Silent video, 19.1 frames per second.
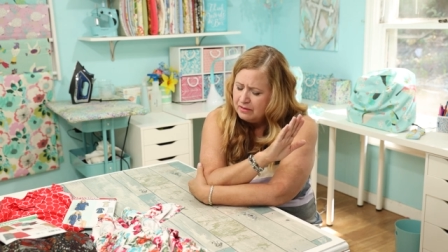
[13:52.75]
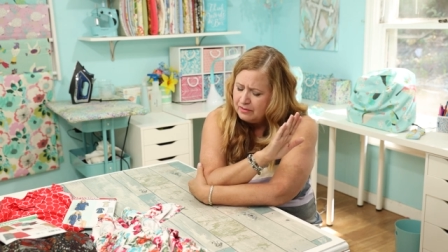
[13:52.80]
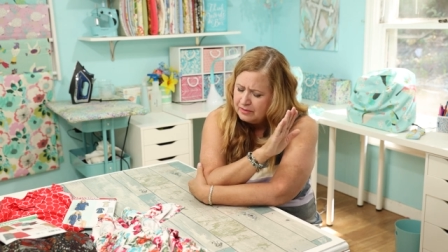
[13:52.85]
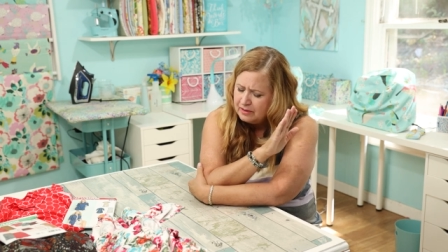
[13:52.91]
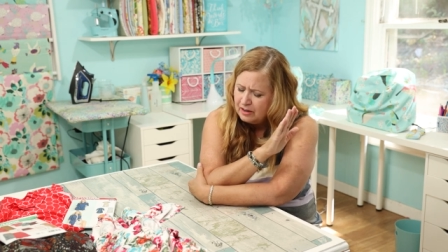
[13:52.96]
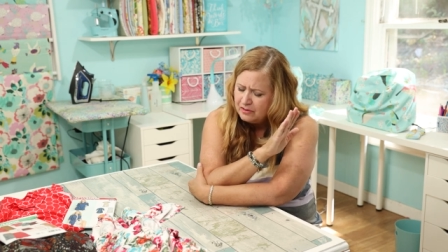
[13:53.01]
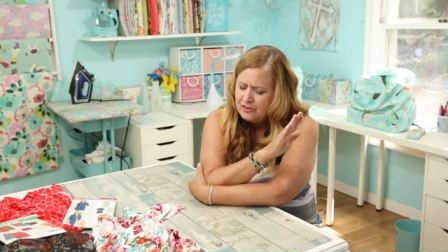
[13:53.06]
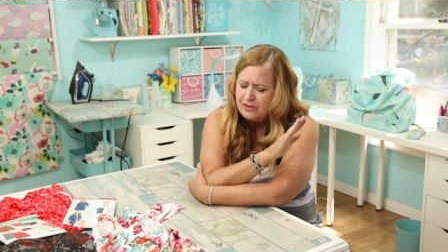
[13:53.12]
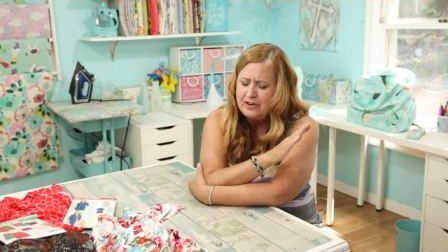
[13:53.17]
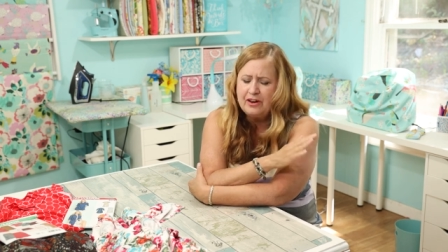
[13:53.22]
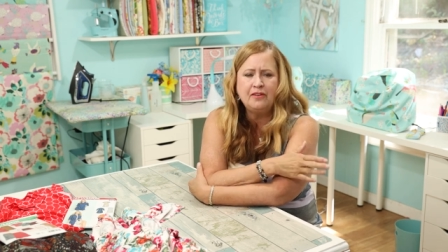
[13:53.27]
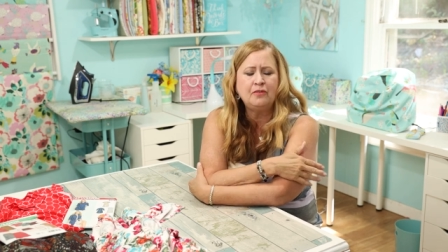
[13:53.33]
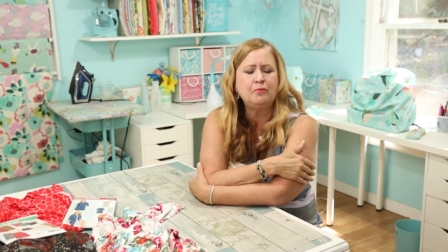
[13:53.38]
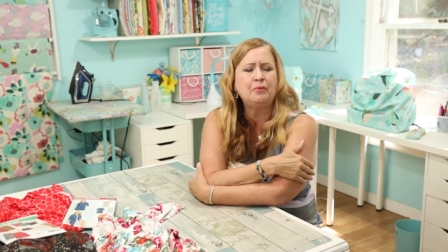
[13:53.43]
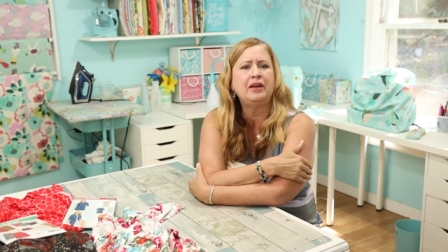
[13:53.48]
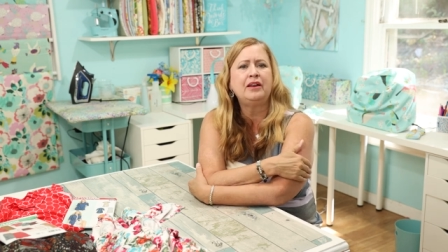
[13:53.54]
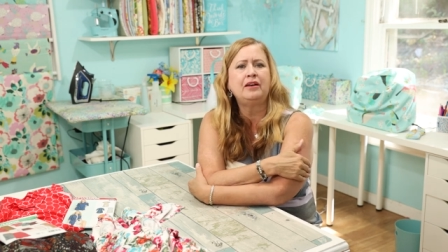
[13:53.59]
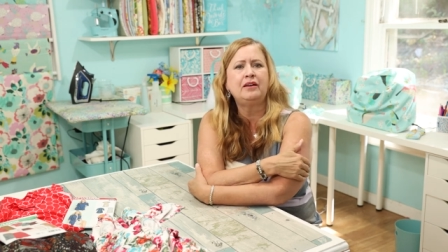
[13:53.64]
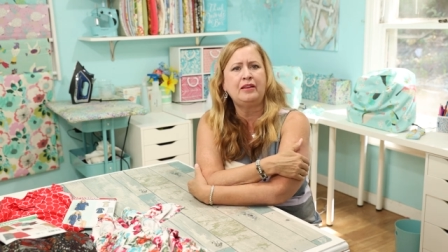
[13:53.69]
such a
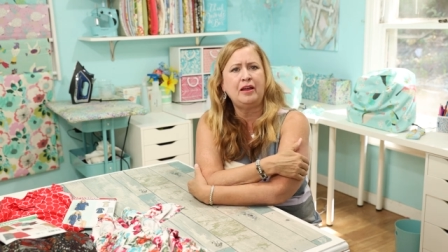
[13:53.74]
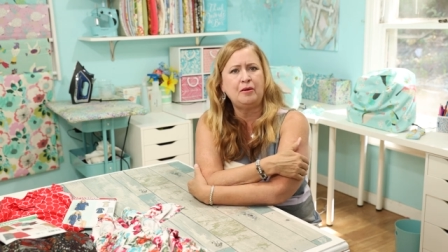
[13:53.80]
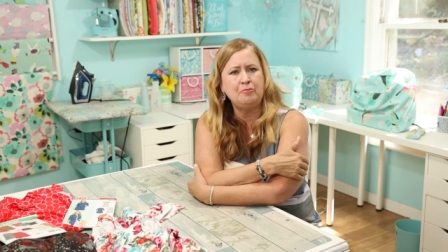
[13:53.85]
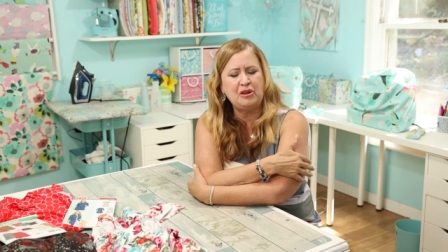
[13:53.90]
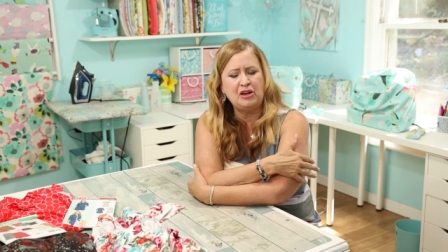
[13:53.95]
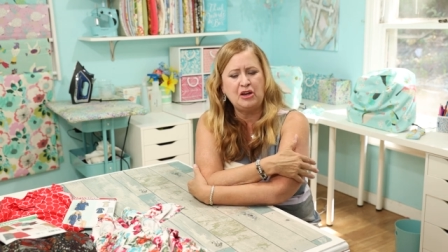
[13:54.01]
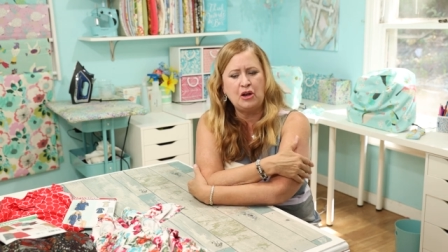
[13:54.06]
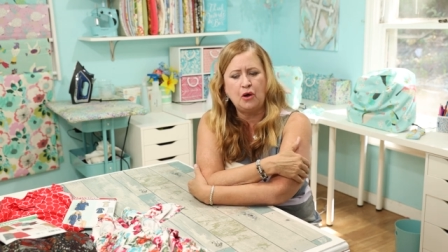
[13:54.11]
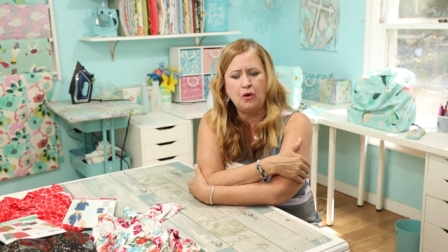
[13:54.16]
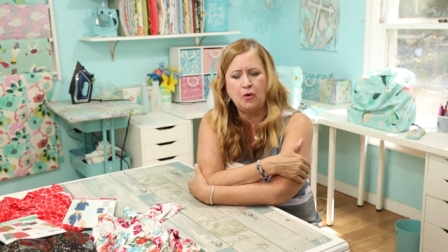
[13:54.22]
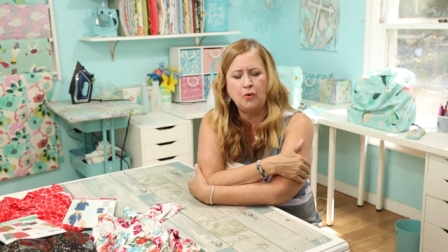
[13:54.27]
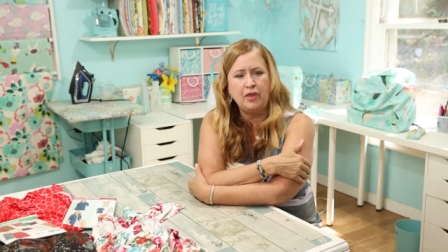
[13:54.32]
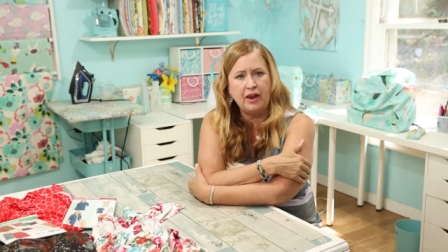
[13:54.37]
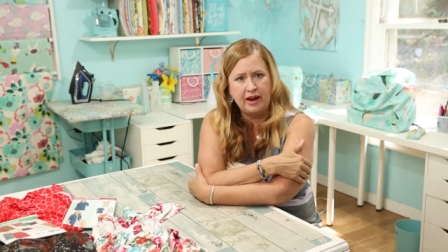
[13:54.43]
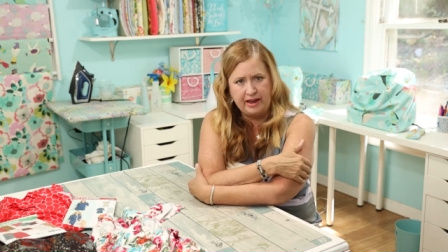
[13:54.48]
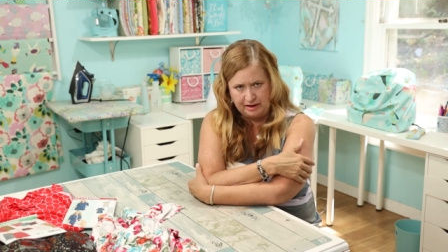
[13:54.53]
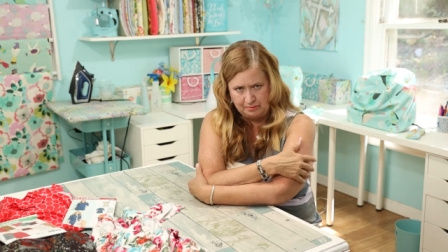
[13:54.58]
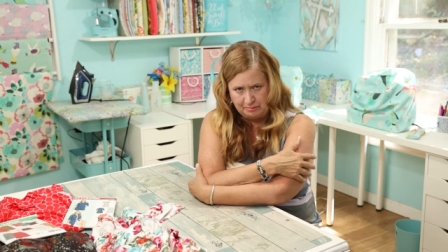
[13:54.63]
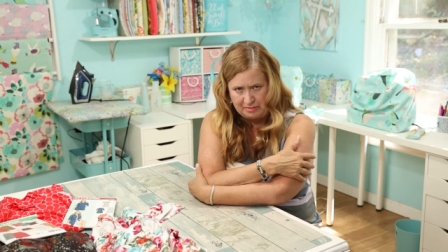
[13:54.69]
nice way to let me know
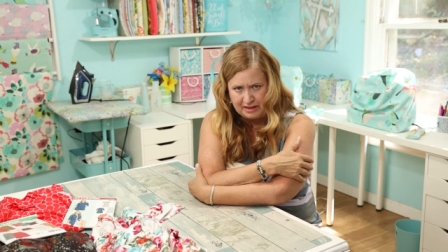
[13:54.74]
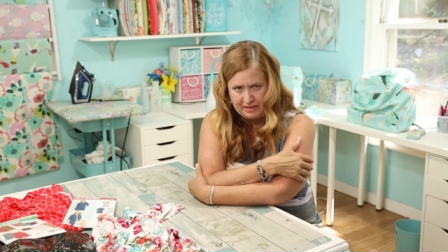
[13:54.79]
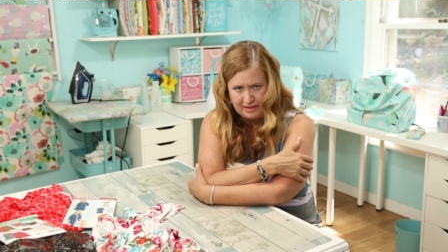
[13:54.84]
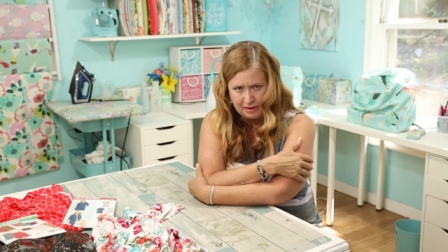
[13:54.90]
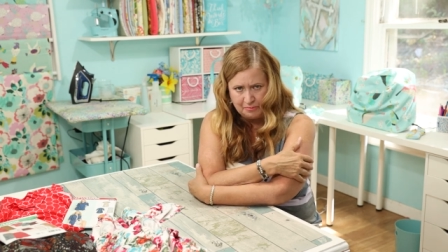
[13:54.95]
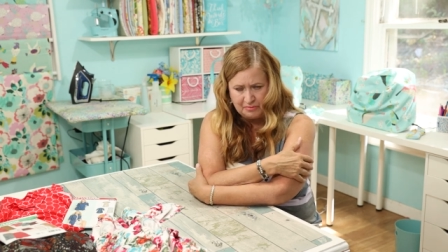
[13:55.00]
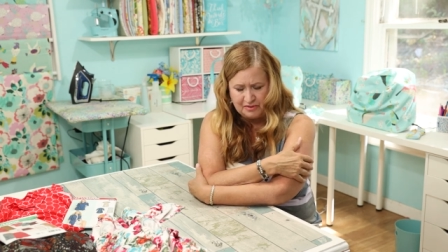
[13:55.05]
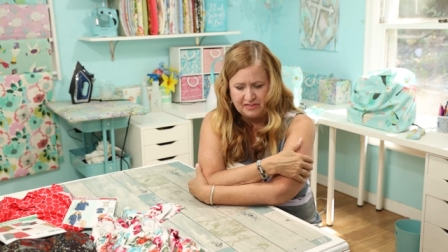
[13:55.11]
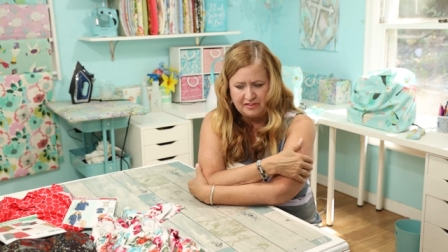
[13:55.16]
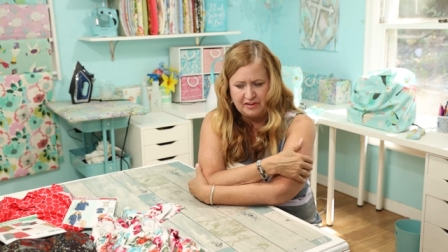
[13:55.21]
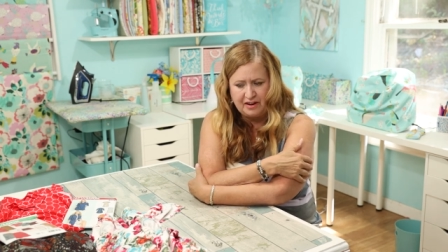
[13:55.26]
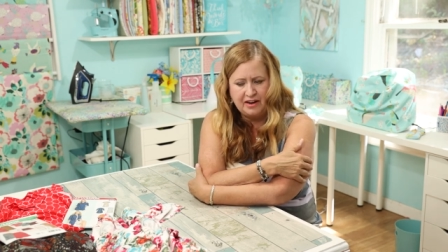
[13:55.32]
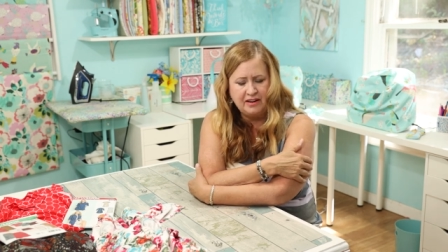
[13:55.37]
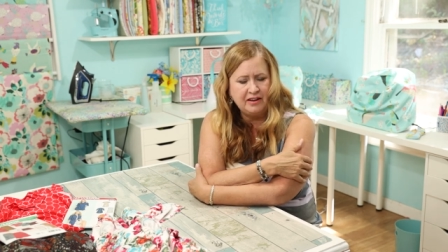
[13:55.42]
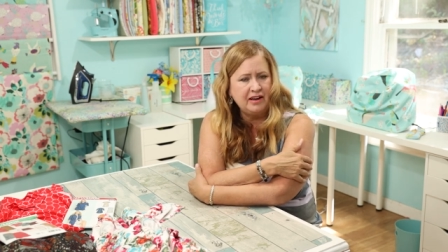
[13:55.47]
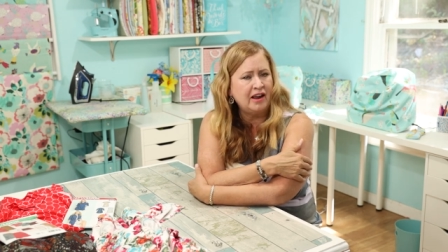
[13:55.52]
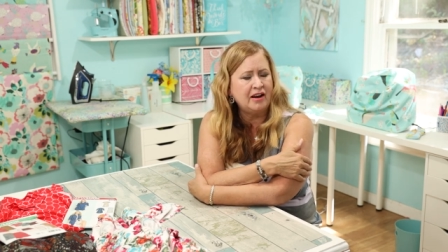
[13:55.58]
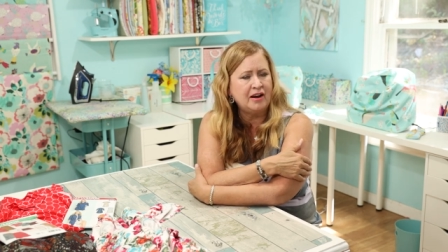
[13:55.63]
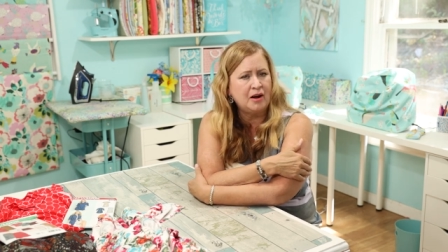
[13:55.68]
that I had made that
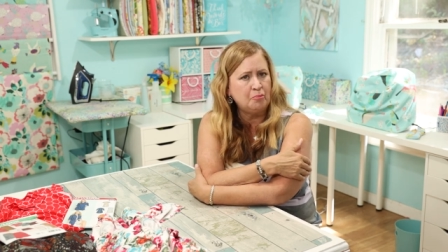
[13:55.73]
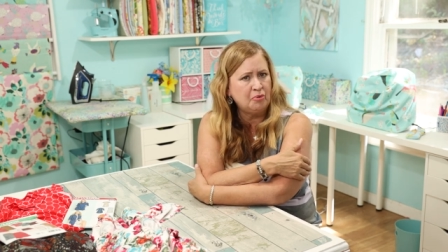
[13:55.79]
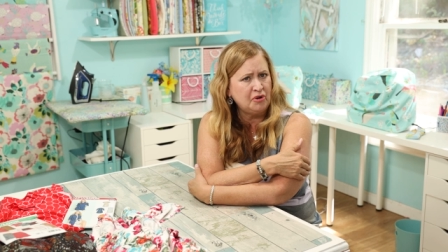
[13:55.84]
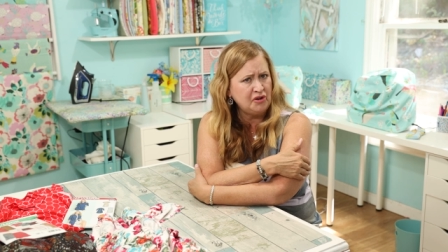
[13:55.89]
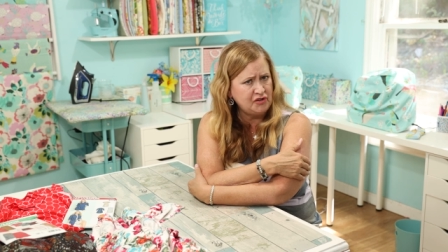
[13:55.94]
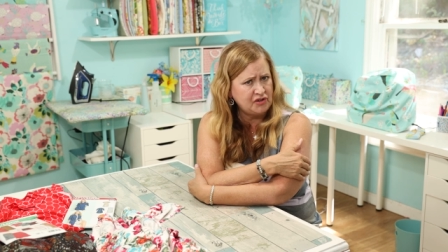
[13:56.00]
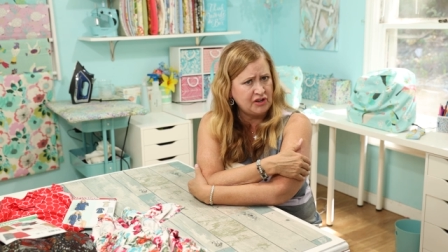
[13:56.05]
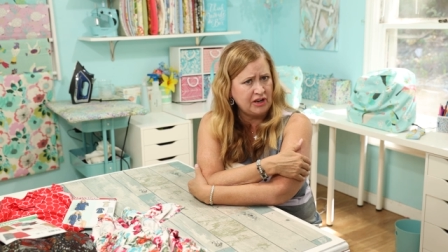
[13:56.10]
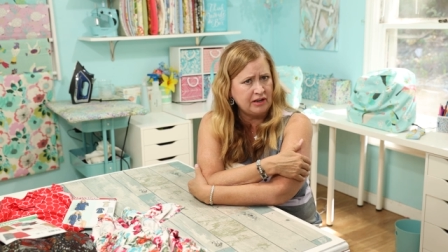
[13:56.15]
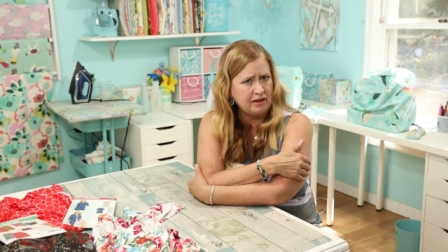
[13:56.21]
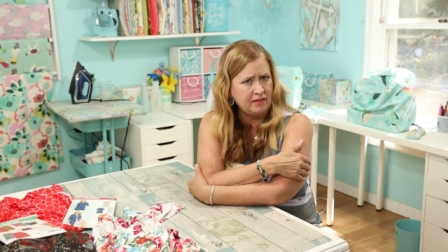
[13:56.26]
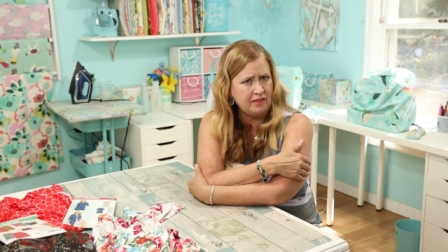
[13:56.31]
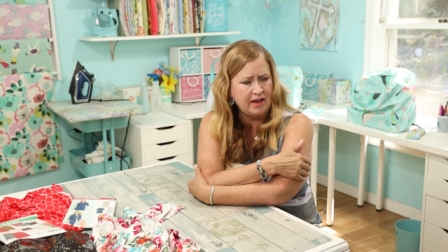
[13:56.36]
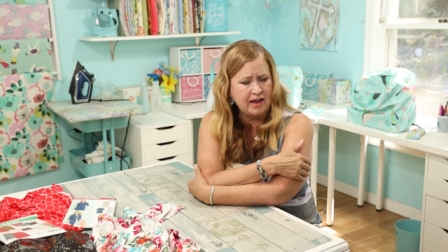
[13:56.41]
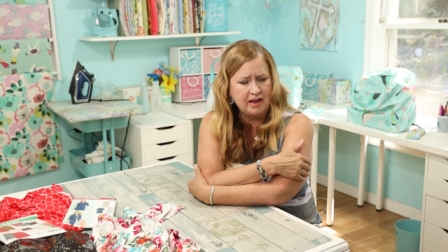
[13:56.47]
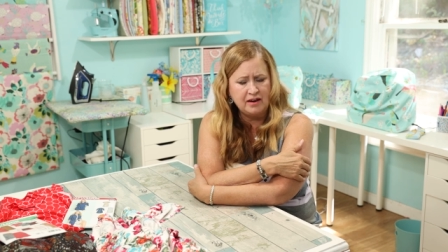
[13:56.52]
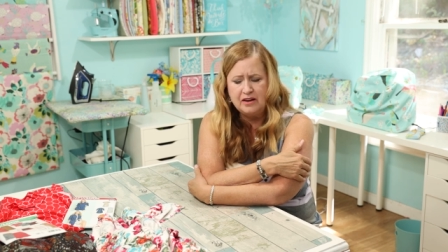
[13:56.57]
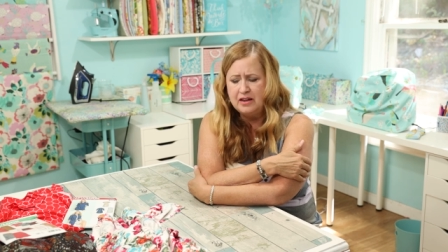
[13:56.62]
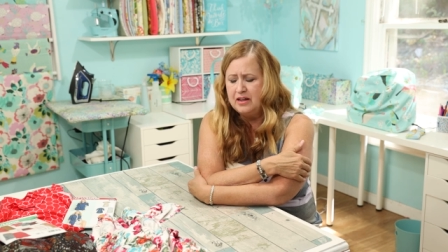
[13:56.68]
mistake, and I appreciated
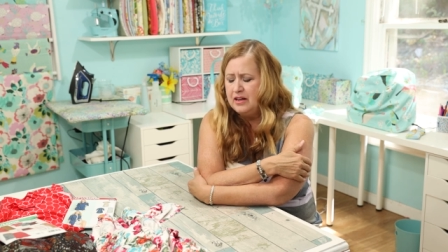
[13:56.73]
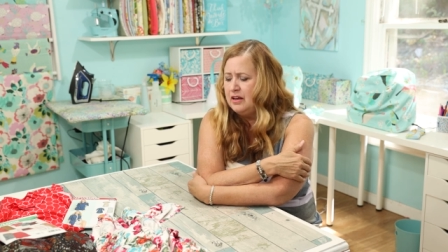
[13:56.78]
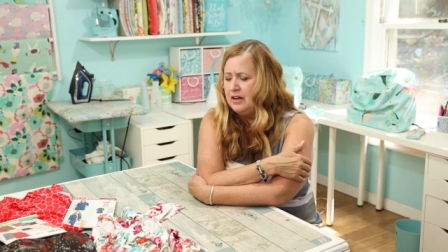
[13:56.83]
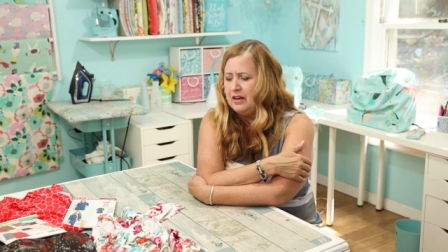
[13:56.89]
that.